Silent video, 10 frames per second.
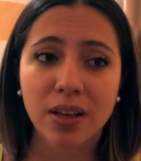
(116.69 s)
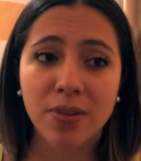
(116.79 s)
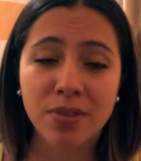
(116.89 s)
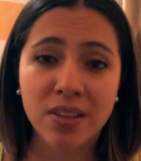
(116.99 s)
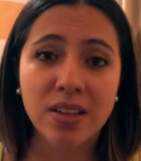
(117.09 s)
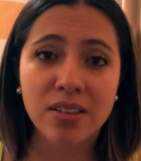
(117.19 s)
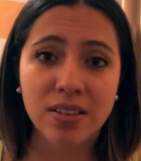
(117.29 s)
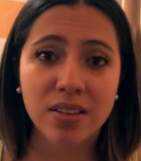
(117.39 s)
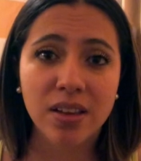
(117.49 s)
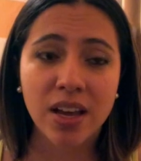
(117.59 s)
Of
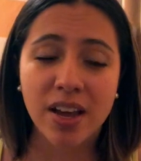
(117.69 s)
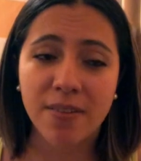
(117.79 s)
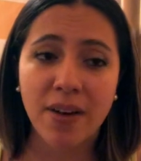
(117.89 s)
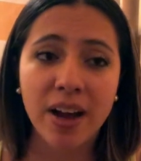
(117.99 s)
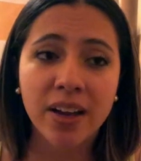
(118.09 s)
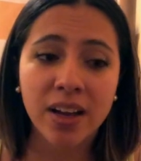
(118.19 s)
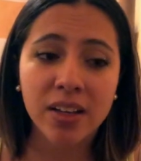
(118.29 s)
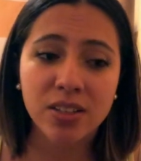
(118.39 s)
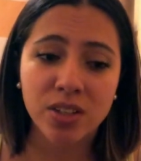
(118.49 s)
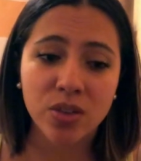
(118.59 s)
C's. If I
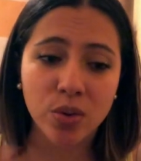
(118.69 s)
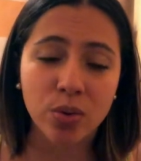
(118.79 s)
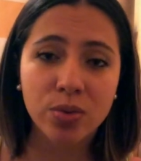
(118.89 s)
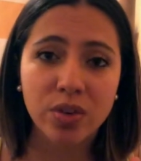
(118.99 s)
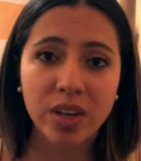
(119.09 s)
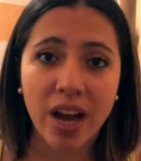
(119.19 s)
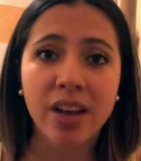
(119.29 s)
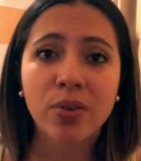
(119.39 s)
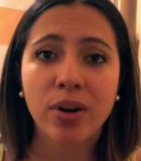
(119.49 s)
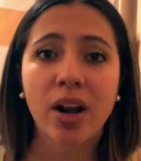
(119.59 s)
get those
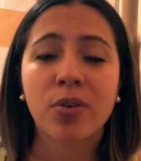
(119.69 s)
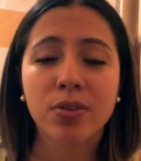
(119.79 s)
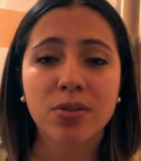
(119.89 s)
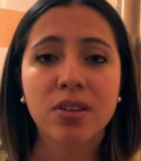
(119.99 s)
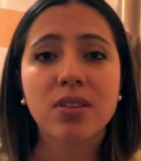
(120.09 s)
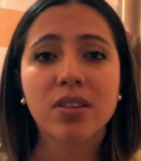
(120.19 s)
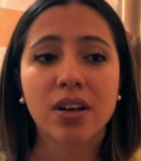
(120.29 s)
9 credit hours of C's,